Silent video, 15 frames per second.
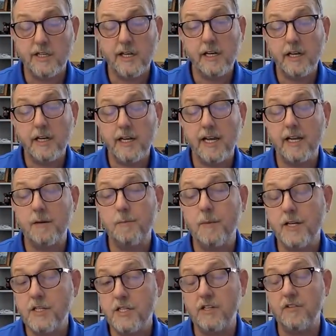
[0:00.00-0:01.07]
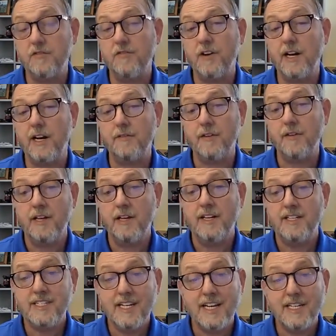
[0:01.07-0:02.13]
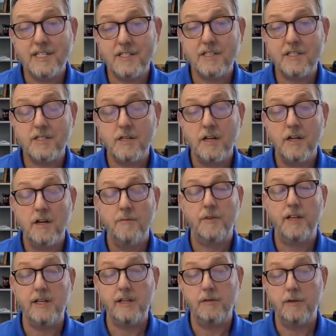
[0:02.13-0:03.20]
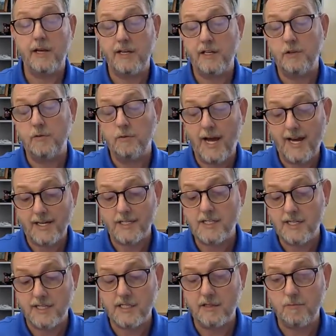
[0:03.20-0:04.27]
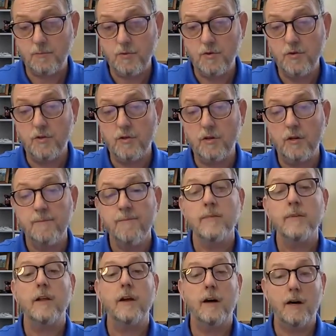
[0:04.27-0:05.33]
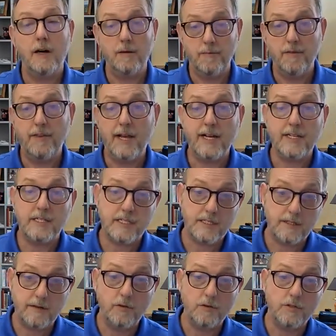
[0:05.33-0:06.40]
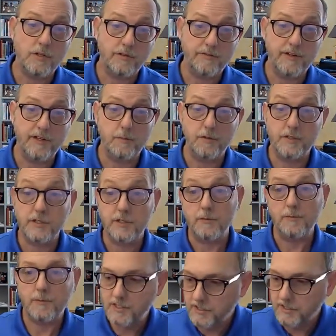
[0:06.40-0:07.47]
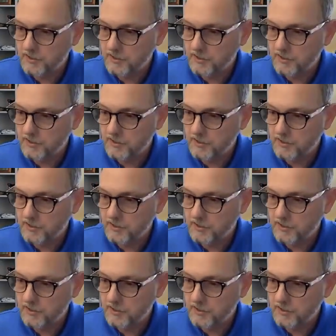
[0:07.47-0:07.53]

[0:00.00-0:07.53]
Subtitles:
And then again, I mentioned the 5 tests that you access in Moodle. Those are available too.